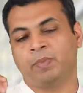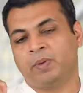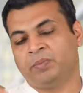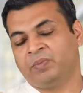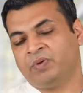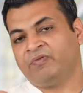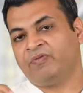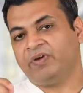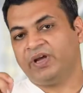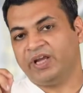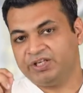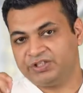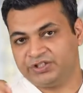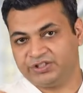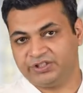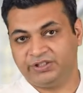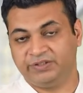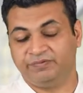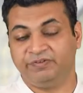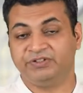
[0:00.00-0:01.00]
mm of
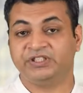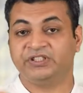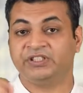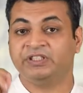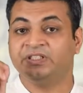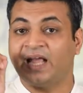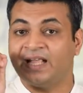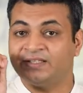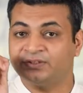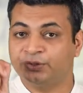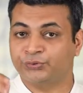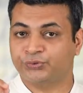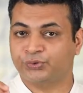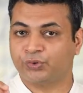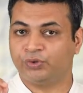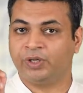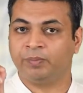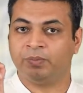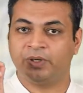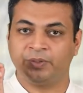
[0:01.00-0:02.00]
Hg, which is a
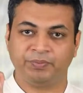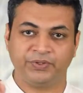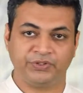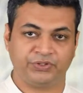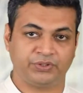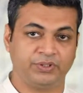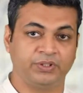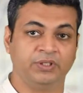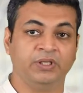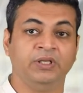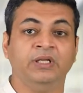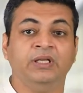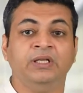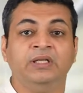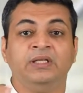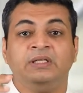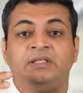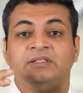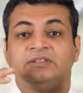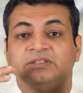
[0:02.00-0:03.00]
diastolic blood pressure.
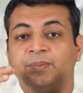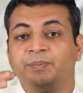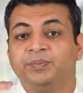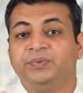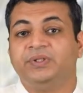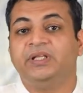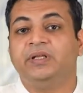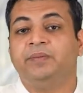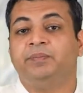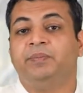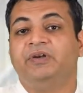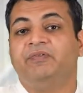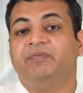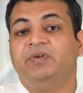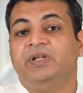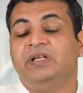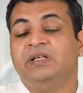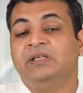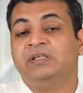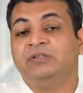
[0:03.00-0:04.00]
Something
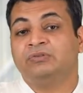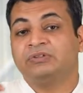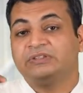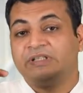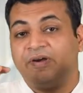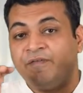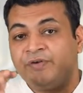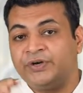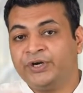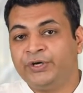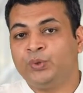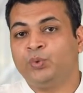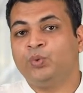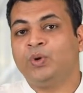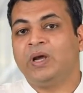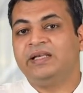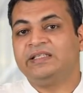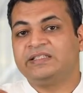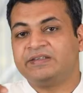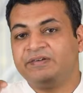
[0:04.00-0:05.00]
between
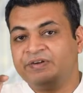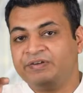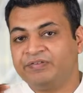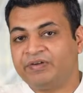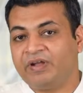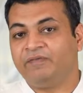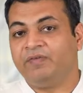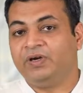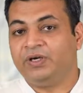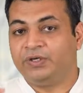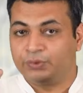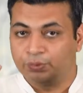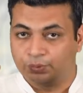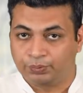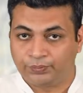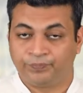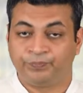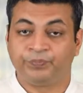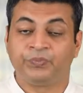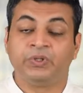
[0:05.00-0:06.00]
72 and 75 will
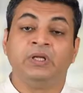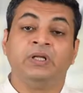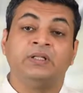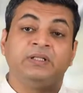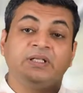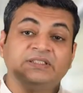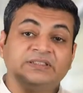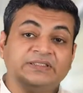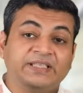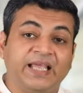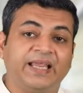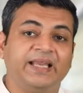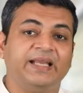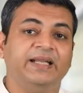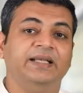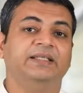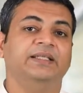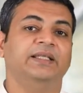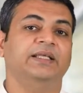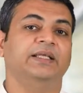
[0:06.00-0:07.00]
do. The
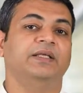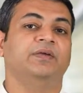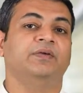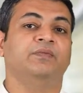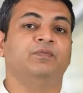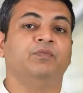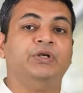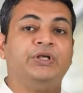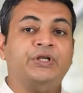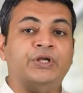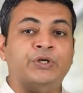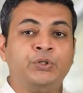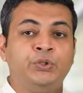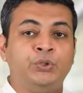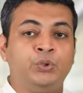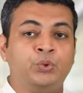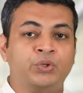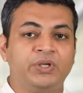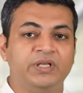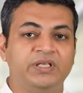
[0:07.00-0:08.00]
second thing we need to
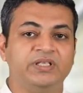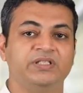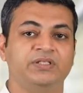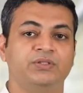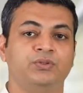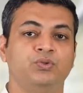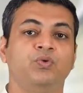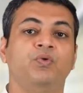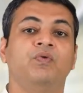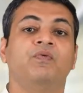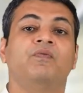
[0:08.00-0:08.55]
do is to